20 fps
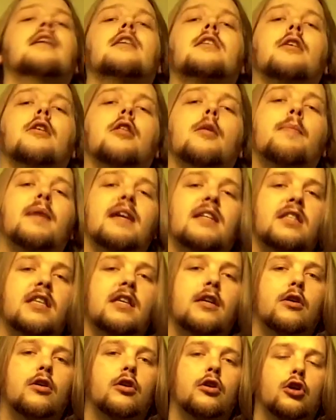So the best
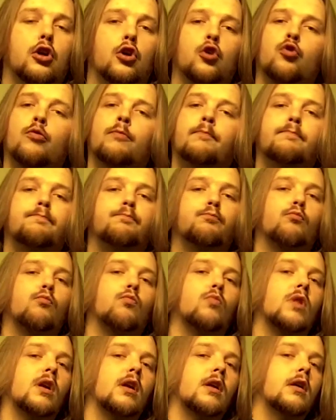thing you can do,
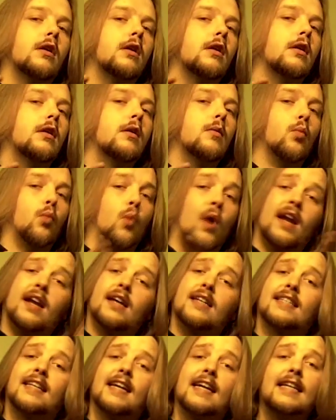when
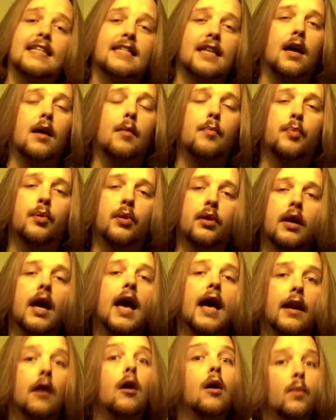I say it's up,
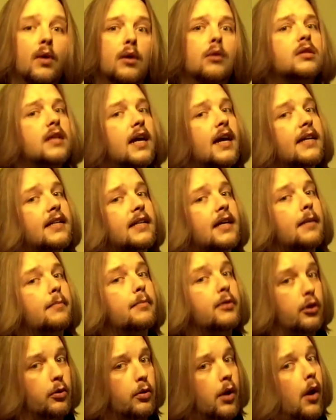and I will say it's
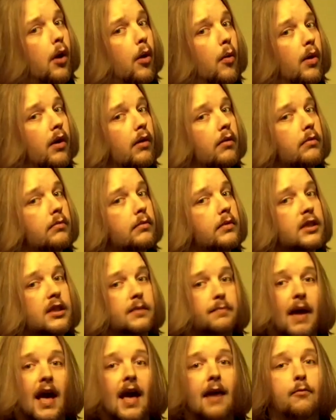up, you know I will,
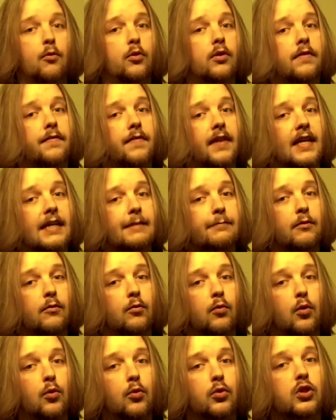spam all your Facebook
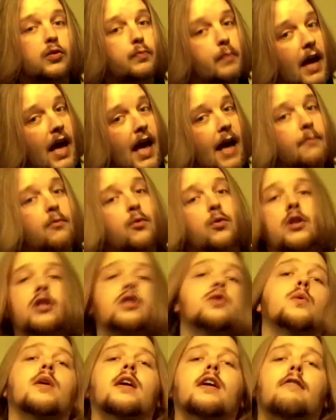walls, spam all your
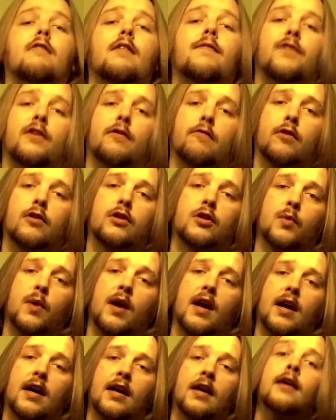Twitter if you're on
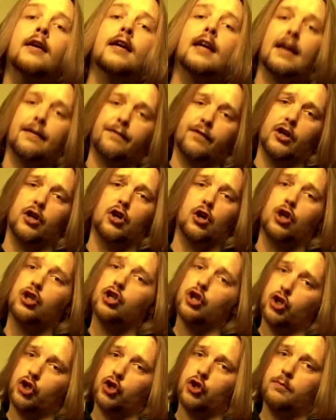Twitter. If you're not,
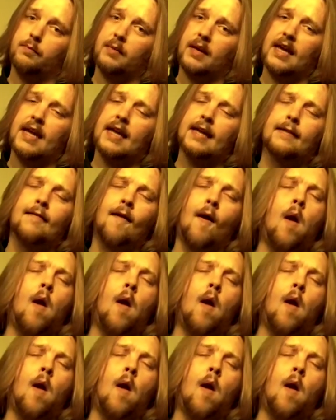you should be.